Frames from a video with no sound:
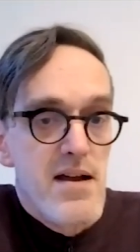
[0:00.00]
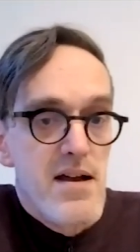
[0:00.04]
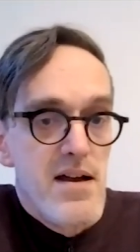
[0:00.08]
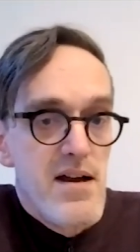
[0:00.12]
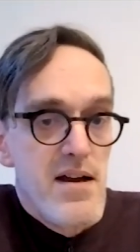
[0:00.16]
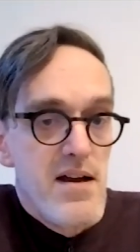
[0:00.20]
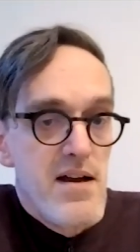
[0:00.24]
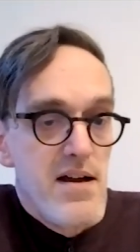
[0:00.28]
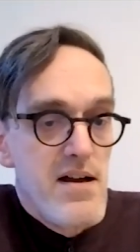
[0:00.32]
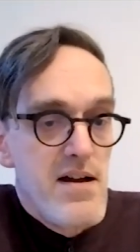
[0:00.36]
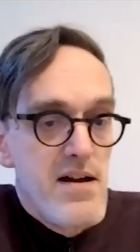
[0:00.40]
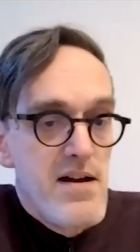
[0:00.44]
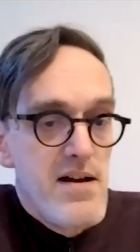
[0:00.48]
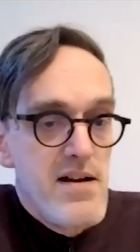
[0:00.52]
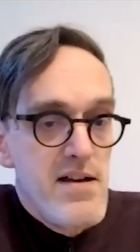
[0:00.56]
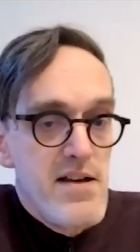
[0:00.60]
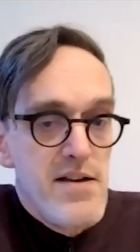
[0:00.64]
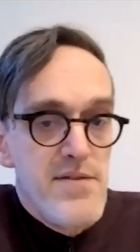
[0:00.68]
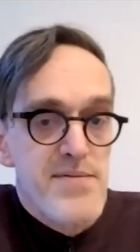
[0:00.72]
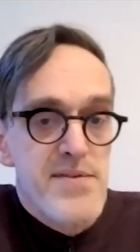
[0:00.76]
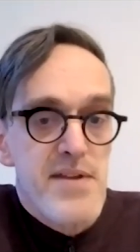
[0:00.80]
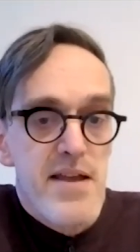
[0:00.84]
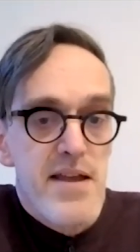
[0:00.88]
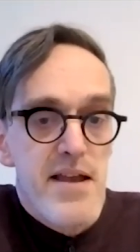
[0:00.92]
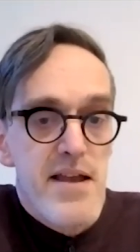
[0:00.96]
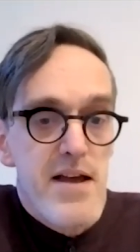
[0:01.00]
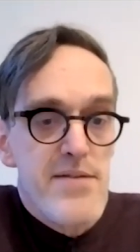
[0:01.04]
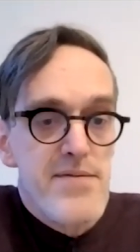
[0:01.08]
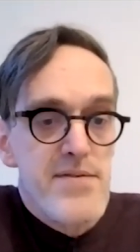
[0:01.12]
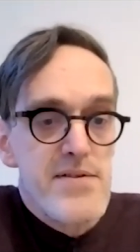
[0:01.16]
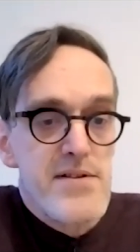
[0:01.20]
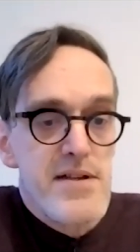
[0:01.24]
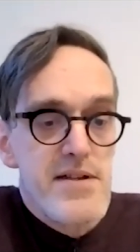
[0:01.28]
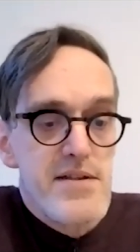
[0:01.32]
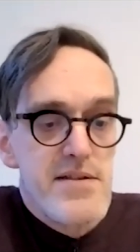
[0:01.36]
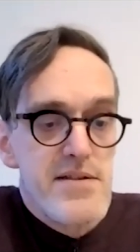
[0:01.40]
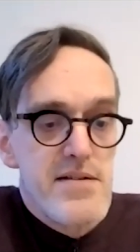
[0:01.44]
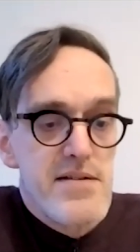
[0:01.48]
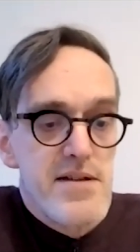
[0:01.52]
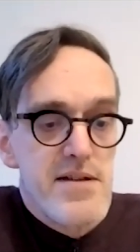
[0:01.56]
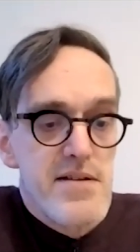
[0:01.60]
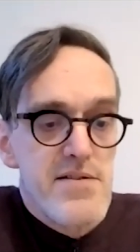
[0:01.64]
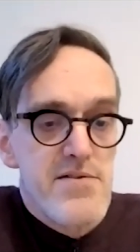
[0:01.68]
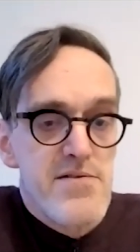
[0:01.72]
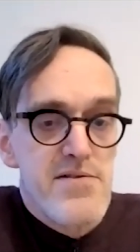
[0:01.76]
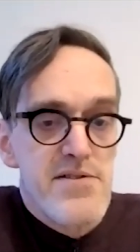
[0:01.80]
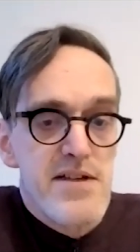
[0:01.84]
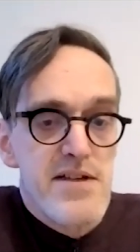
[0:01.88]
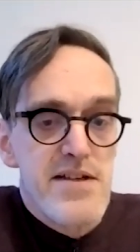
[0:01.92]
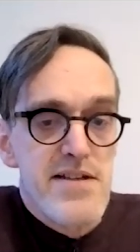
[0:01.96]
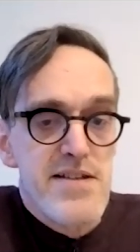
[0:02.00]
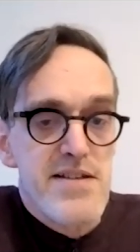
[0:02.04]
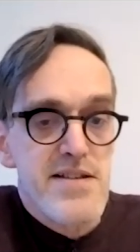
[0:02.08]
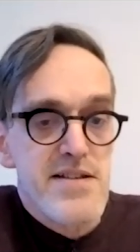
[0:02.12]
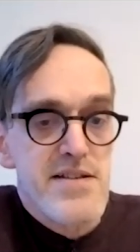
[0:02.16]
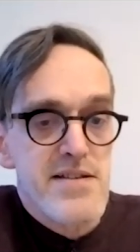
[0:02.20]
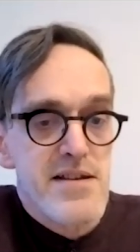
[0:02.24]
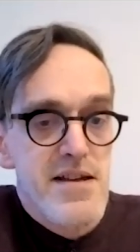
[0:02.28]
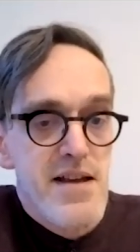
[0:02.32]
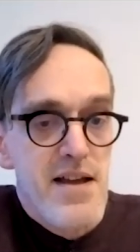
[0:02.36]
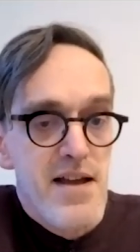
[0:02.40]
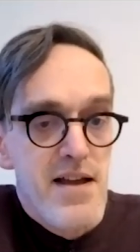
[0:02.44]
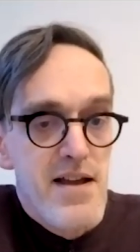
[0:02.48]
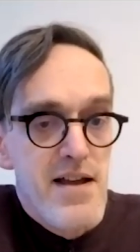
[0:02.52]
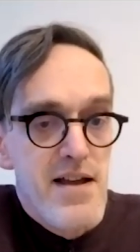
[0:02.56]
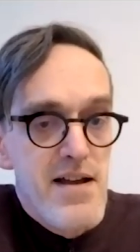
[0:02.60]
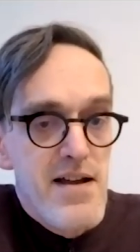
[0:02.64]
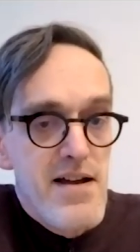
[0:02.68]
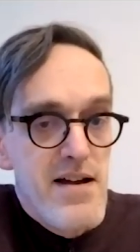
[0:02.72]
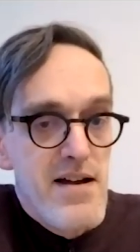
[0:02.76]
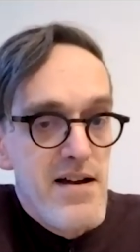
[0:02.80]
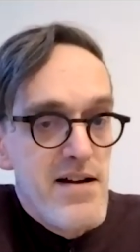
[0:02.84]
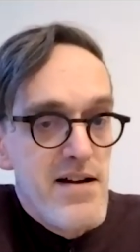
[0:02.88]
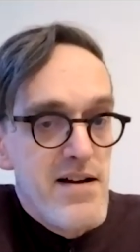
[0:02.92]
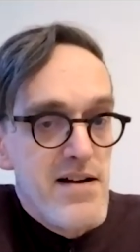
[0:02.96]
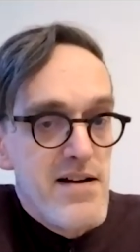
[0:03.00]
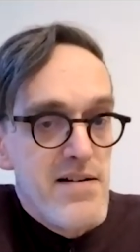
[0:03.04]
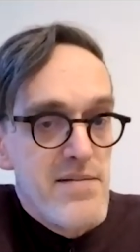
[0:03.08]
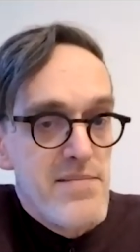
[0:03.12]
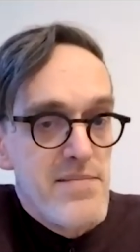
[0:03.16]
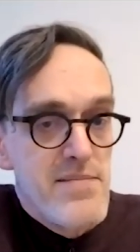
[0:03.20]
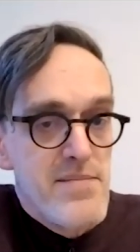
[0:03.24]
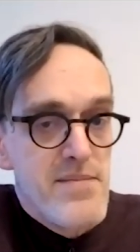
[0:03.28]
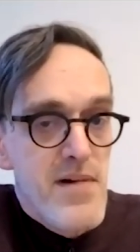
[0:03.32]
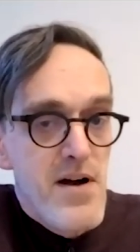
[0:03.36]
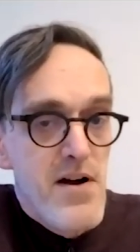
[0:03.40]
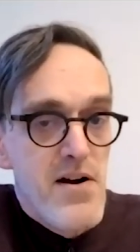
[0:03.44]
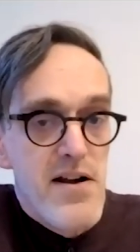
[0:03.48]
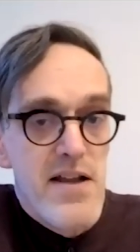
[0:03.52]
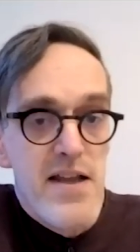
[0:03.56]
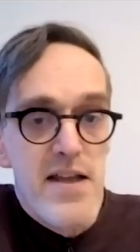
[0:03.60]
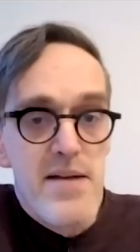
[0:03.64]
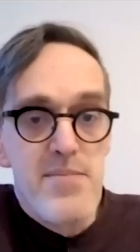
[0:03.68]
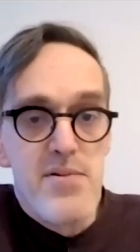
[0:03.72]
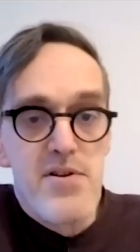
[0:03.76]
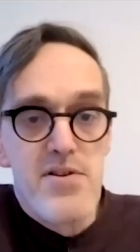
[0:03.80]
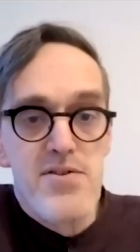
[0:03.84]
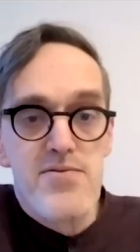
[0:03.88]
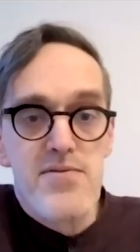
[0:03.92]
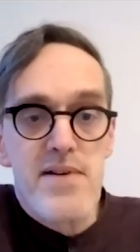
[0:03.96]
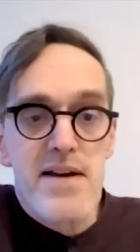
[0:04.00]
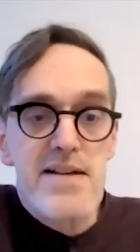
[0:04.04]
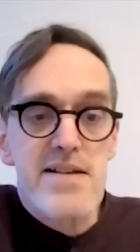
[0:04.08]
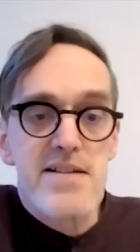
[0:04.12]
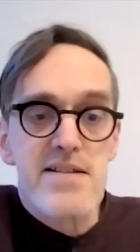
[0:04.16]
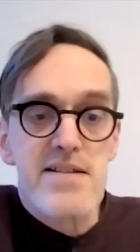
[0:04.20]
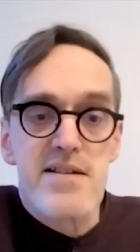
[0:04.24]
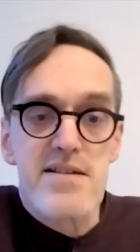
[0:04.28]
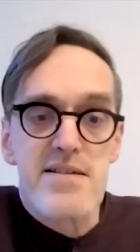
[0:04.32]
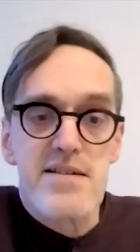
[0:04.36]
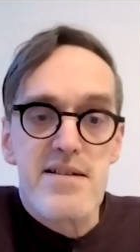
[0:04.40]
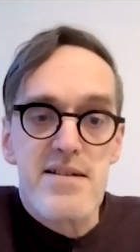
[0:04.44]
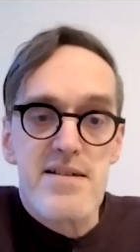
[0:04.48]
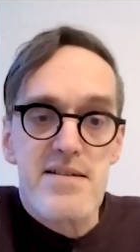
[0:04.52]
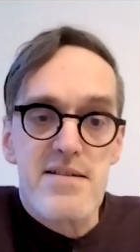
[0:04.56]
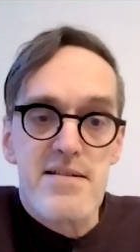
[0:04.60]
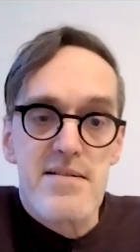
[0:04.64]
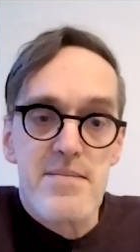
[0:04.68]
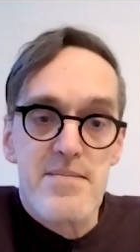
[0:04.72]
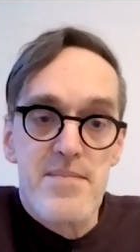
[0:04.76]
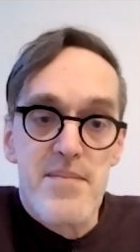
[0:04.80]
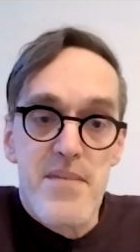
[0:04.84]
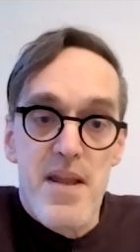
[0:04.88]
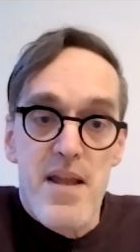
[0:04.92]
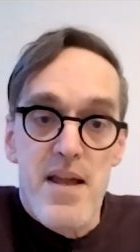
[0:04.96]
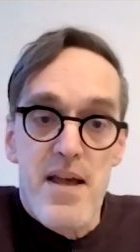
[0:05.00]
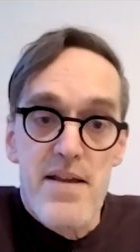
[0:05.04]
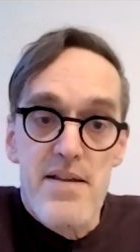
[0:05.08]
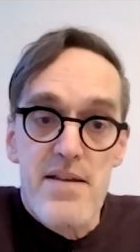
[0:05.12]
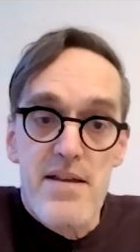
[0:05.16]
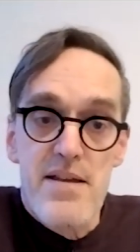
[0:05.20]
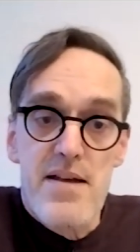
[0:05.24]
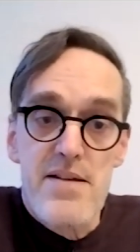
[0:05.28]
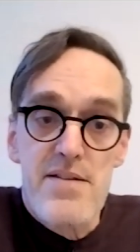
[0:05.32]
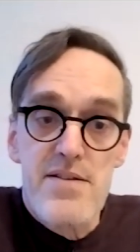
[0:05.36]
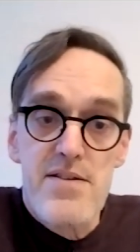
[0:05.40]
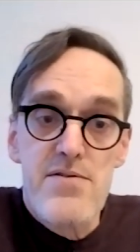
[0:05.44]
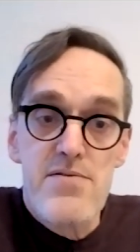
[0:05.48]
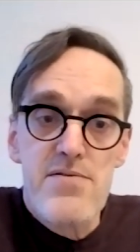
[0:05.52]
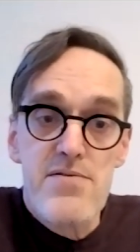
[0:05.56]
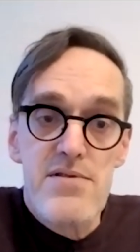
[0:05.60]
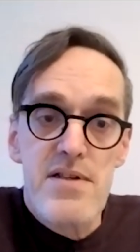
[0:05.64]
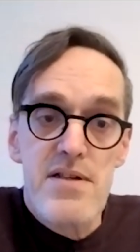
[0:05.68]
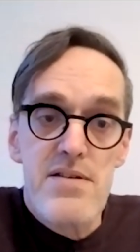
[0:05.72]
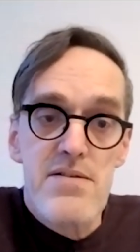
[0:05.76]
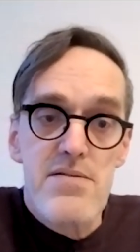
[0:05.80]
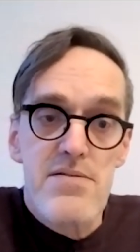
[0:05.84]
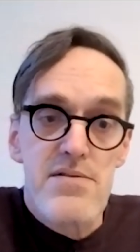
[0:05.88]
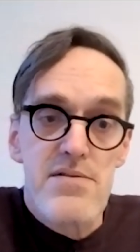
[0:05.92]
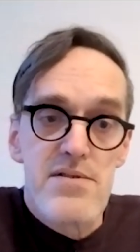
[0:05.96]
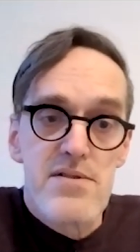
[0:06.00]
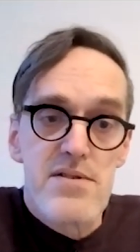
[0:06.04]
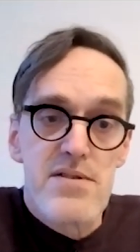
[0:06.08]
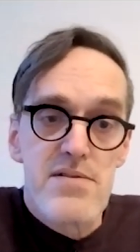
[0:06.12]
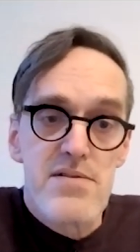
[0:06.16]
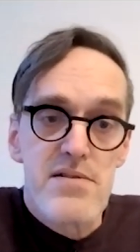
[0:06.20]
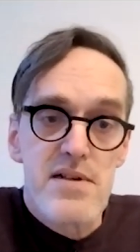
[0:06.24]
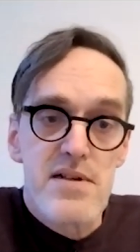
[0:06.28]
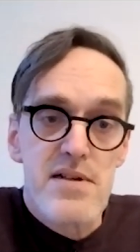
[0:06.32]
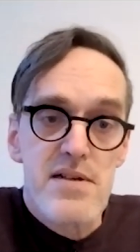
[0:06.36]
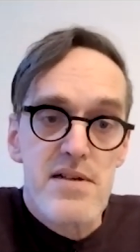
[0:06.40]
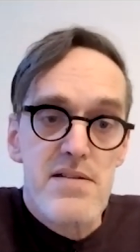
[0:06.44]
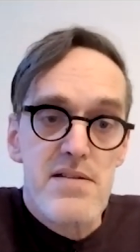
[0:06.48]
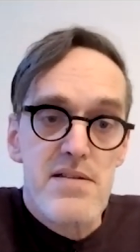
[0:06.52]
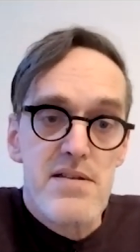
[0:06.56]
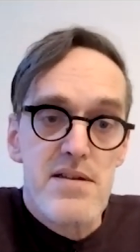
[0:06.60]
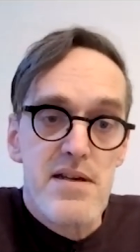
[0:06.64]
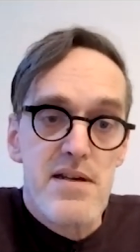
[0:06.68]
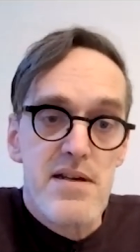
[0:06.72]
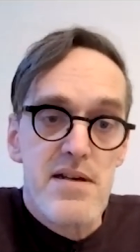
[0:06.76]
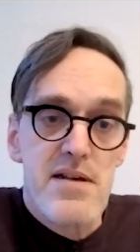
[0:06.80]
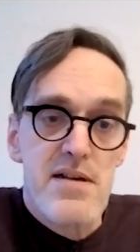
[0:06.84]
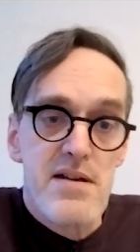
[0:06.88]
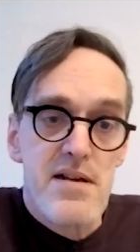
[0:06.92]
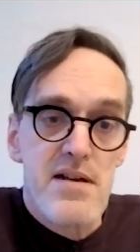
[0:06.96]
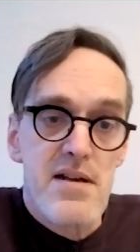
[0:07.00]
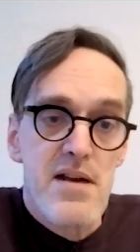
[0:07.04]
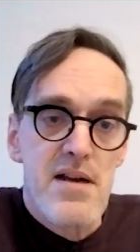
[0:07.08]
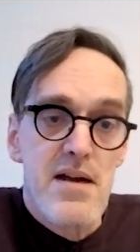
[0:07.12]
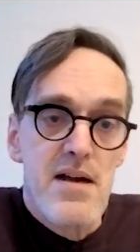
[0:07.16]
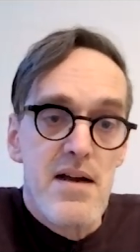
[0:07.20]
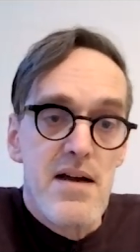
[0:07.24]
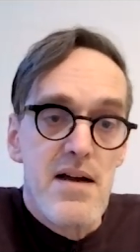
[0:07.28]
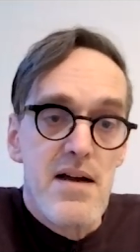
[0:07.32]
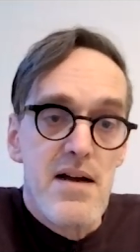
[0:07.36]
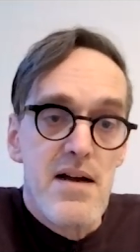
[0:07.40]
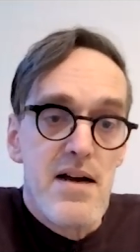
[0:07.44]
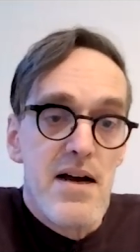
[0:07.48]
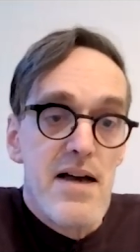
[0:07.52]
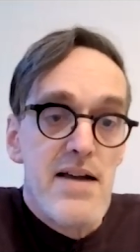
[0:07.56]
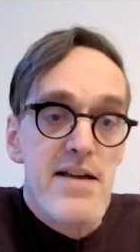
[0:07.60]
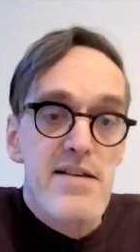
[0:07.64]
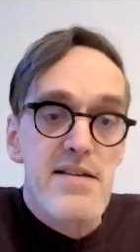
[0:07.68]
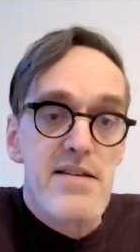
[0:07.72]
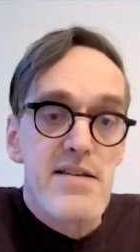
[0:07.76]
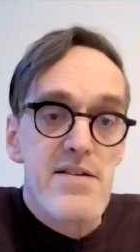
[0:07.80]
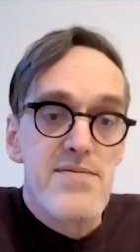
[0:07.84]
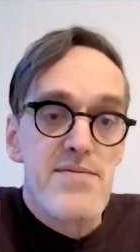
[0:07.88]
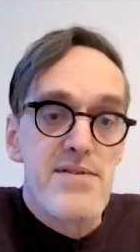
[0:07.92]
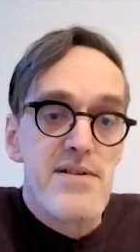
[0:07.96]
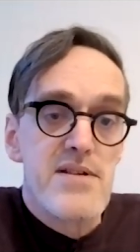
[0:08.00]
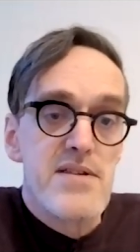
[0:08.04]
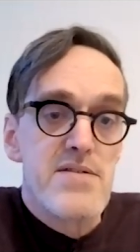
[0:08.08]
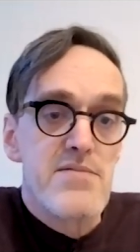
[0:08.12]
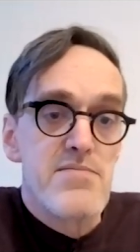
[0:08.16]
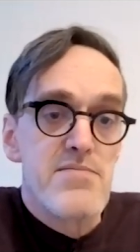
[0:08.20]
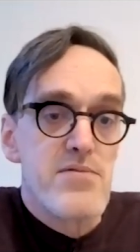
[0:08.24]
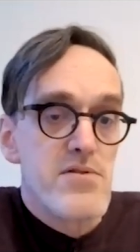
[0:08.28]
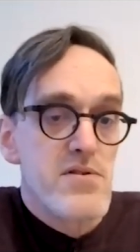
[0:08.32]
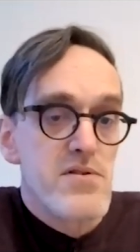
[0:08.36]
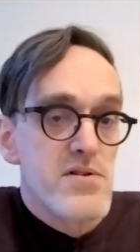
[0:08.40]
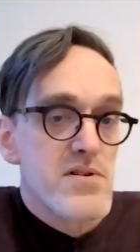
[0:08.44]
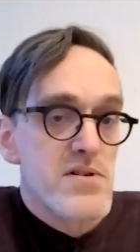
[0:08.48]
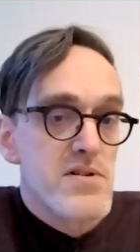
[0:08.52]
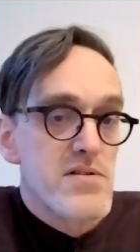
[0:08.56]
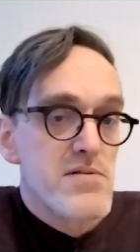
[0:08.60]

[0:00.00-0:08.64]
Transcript: uh, if they have an internet connection, um, are able to access it and, and use it also in their uh, activist work.